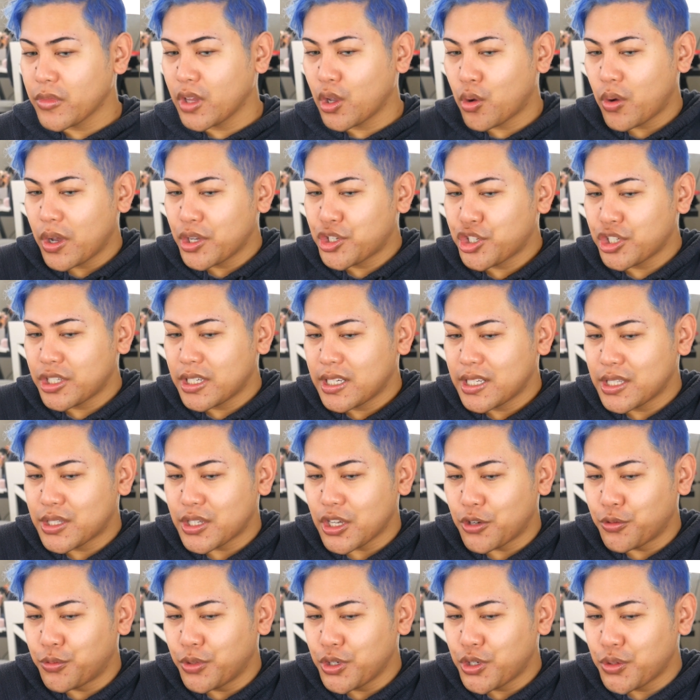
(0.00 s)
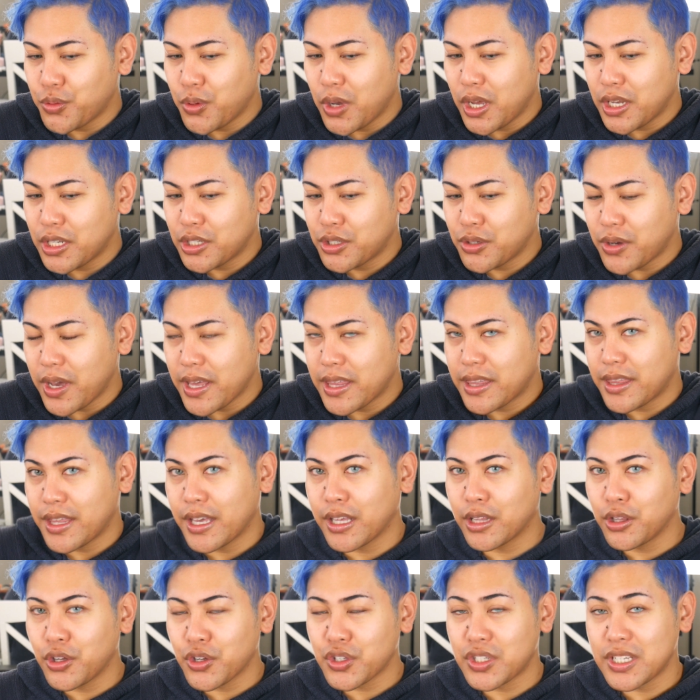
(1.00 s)
Question is, which one do I
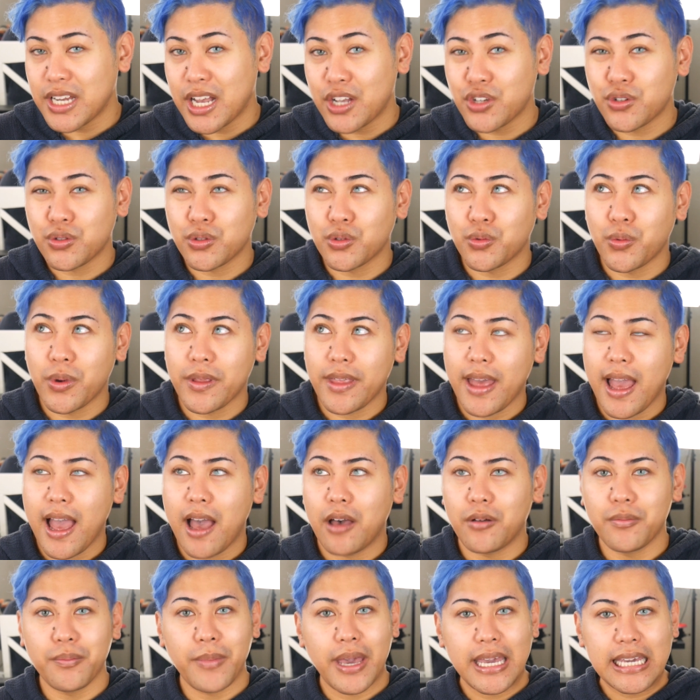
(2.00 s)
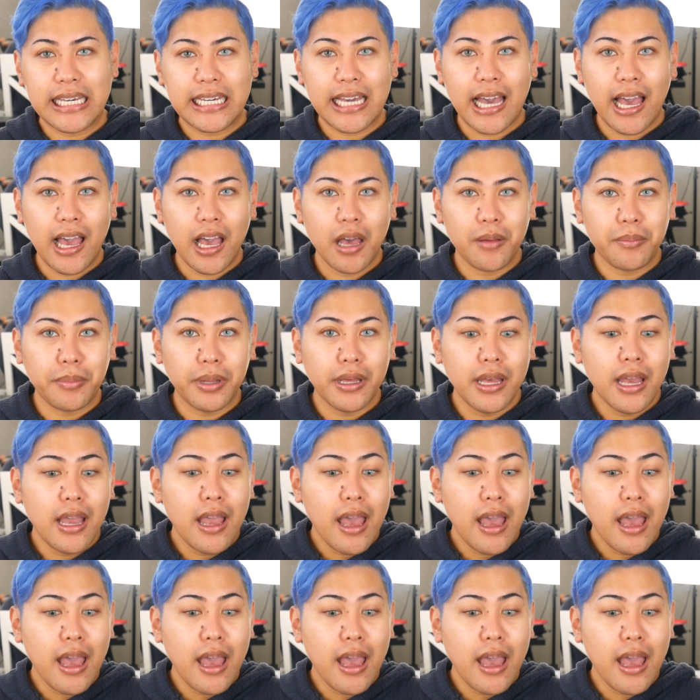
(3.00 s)
think looks natural without makeup?